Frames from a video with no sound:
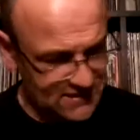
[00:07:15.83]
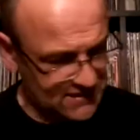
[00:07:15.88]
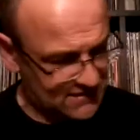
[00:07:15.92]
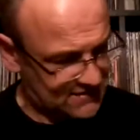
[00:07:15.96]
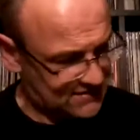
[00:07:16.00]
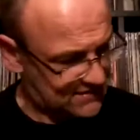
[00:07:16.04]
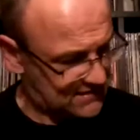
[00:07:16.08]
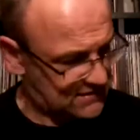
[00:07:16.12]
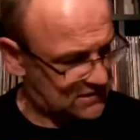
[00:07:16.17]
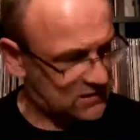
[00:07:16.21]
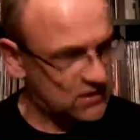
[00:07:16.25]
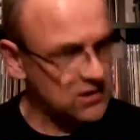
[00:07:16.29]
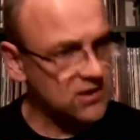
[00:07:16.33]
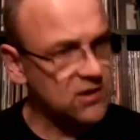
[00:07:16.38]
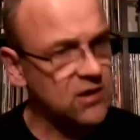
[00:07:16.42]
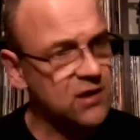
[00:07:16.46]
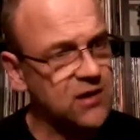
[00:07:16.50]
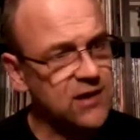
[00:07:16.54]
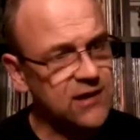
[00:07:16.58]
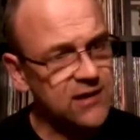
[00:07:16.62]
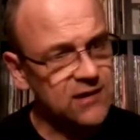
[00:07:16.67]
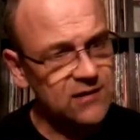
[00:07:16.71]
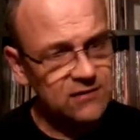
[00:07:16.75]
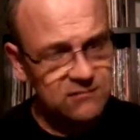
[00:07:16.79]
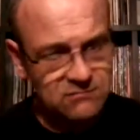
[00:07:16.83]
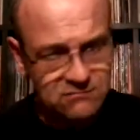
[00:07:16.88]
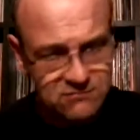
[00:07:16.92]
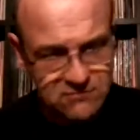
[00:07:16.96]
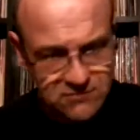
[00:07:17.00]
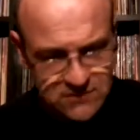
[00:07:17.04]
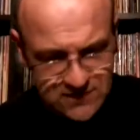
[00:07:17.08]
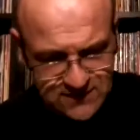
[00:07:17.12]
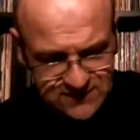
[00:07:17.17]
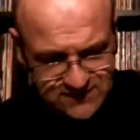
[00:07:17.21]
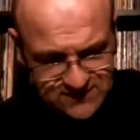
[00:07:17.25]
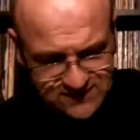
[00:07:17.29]
89,
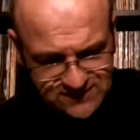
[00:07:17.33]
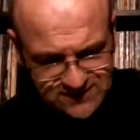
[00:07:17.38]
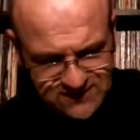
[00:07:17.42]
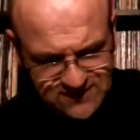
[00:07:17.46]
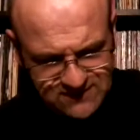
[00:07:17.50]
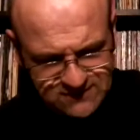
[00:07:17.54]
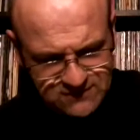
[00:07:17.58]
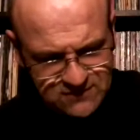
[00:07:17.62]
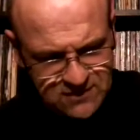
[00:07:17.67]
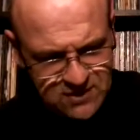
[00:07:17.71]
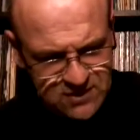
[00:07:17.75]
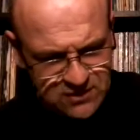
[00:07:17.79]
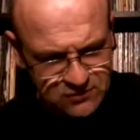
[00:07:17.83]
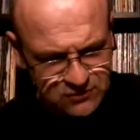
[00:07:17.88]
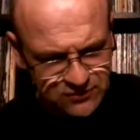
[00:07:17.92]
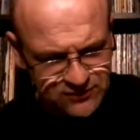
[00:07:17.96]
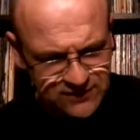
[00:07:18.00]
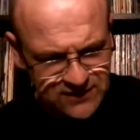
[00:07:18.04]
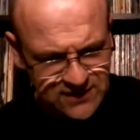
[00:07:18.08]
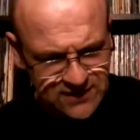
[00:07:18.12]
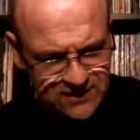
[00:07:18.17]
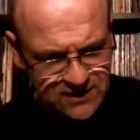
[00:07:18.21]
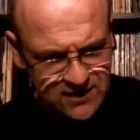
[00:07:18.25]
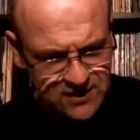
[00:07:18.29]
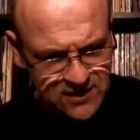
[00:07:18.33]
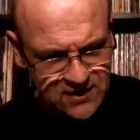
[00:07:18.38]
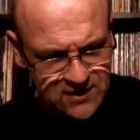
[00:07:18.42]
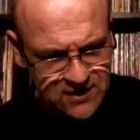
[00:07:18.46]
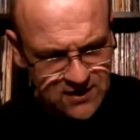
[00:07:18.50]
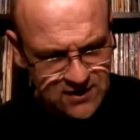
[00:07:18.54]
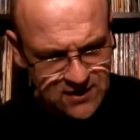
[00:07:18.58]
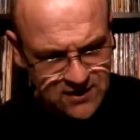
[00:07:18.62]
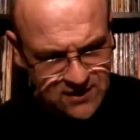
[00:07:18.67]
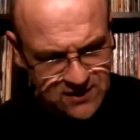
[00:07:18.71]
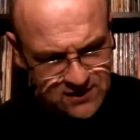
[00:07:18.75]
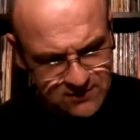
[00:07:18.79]
87, no it wasn't 8,
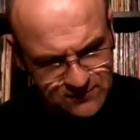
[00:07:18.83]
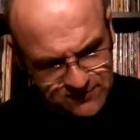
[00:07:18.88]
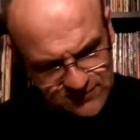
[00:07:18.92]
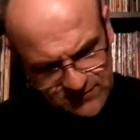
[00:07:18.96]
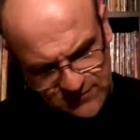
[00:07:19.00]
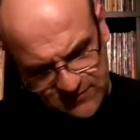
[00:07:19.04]
it was